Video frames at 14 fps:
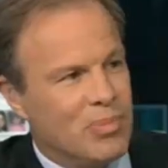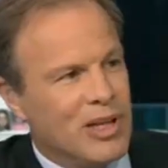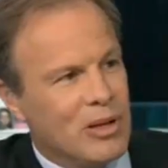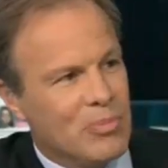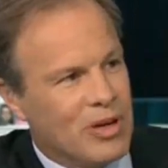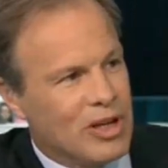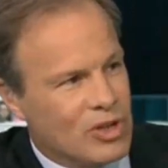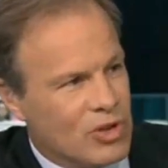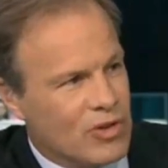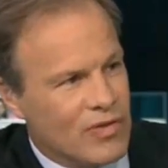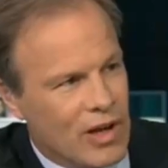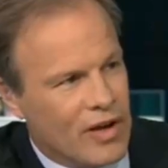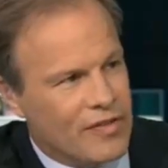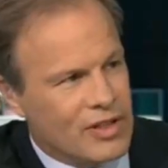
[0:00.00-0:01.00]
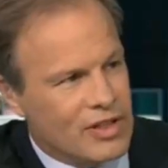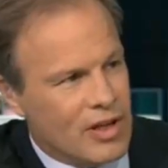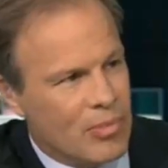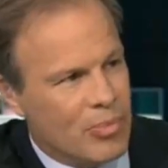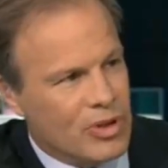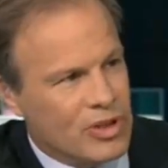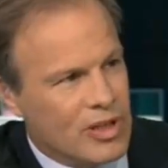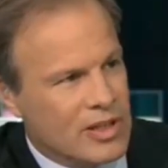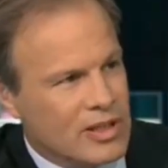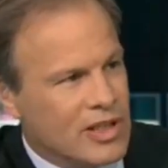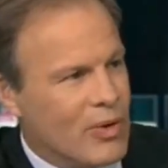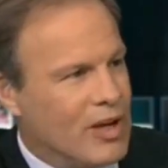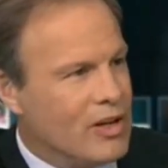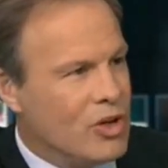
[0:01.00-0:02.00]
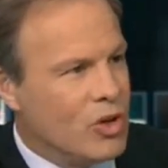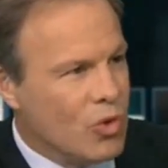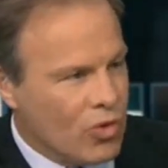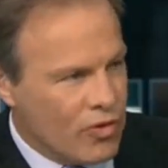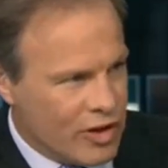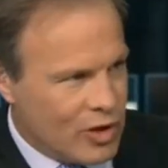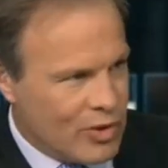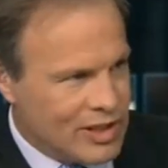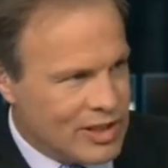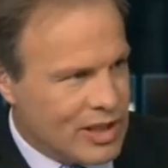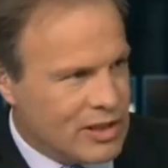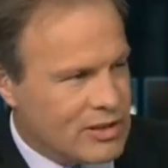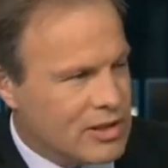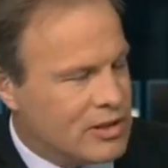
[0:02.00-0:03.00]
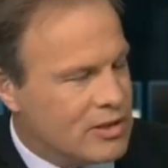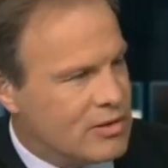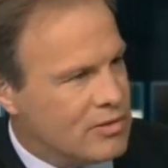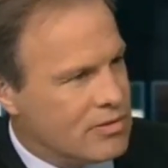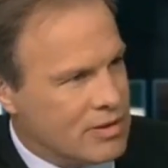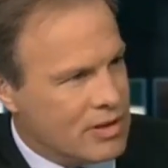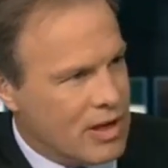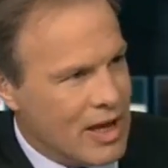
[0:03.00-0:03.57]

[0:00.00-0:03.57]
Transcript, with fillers: bleak picture of life inside prison. So in your view, is it...